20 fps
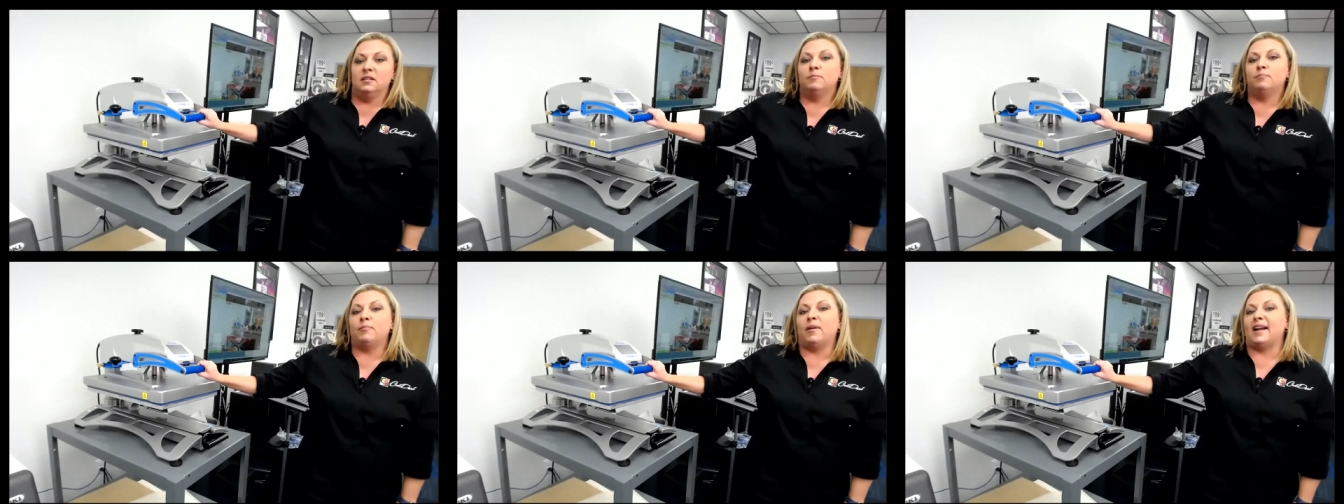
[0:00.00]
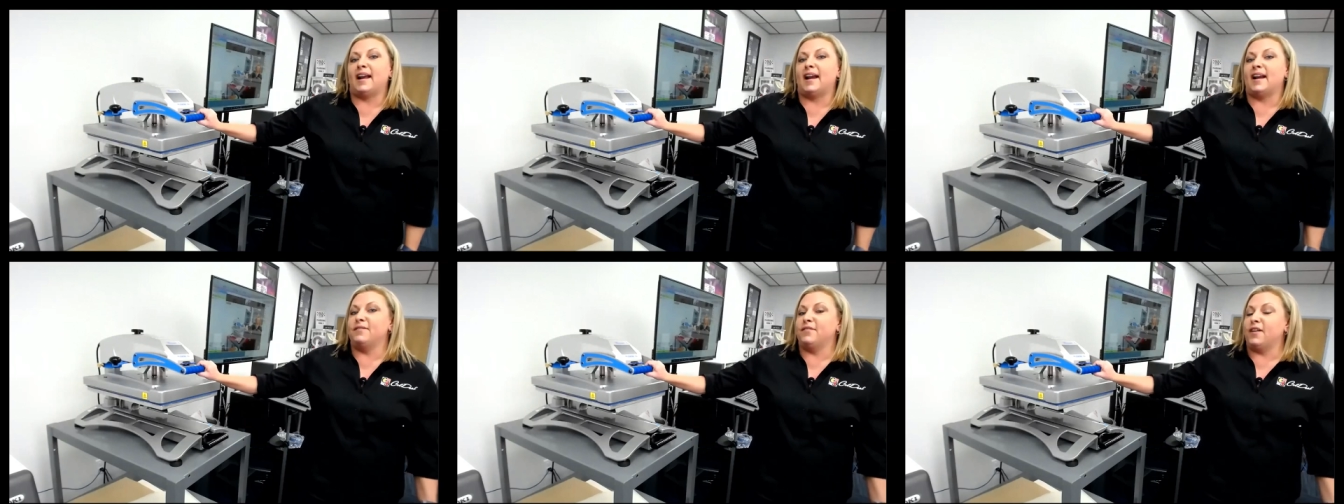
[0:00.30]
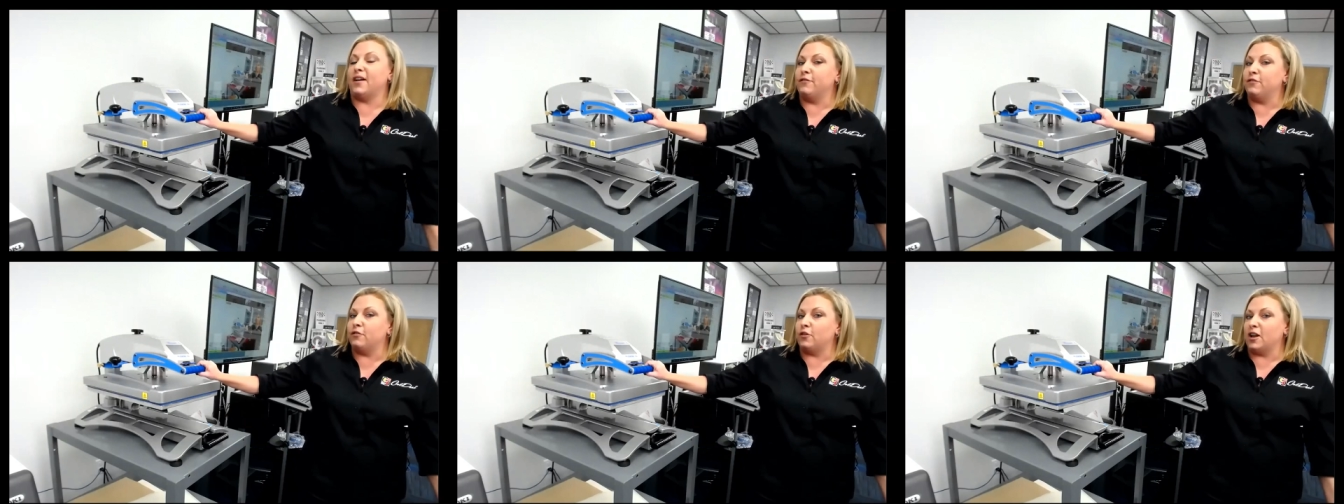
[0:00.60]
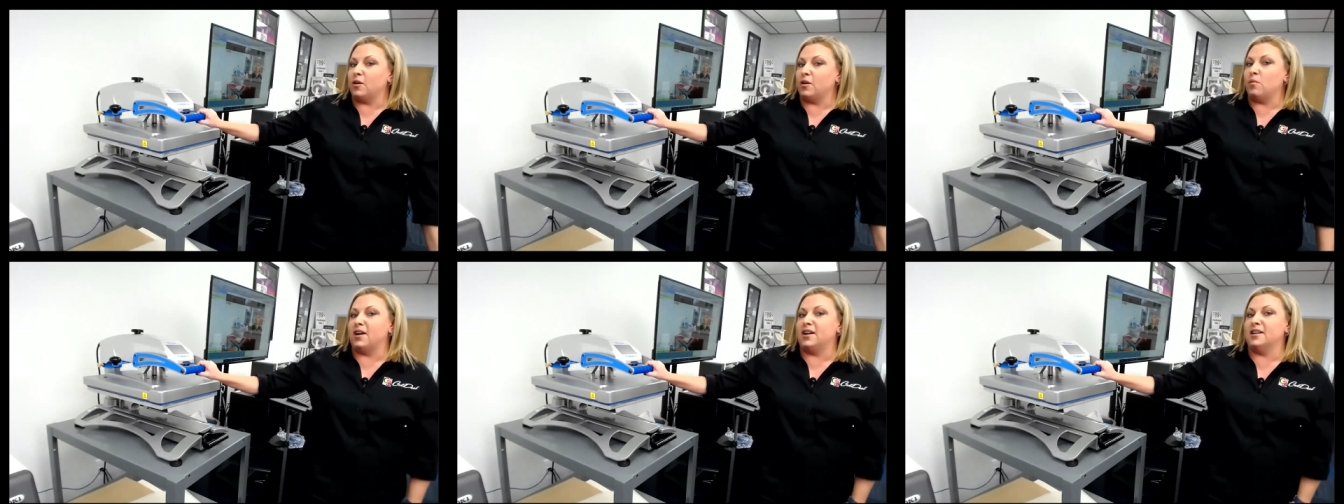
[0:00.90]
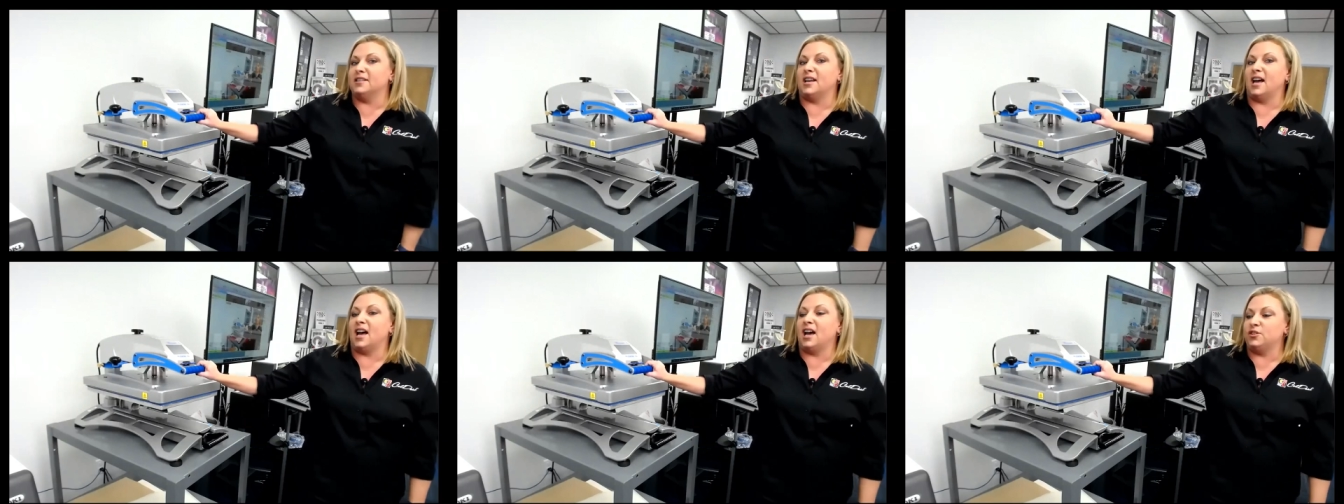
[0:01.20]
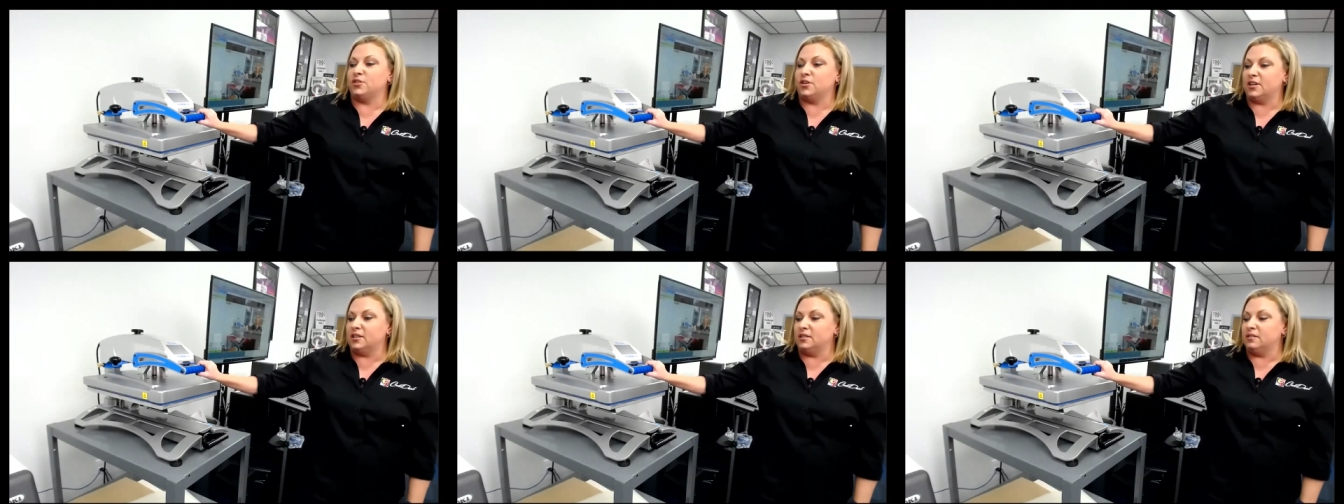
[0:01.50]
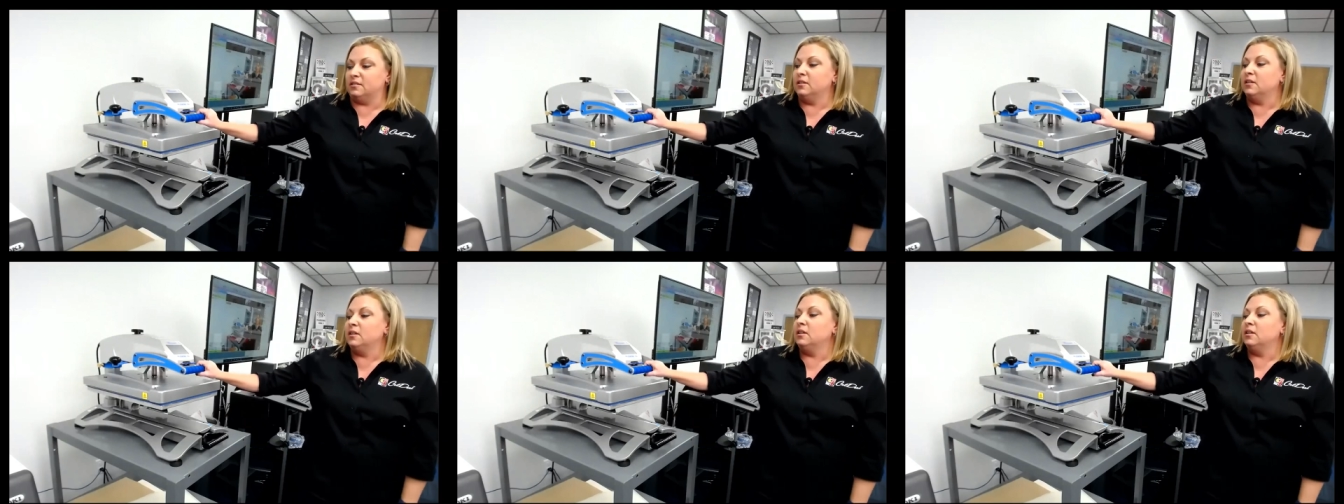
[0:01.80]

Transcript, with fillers: My 9541 is 100,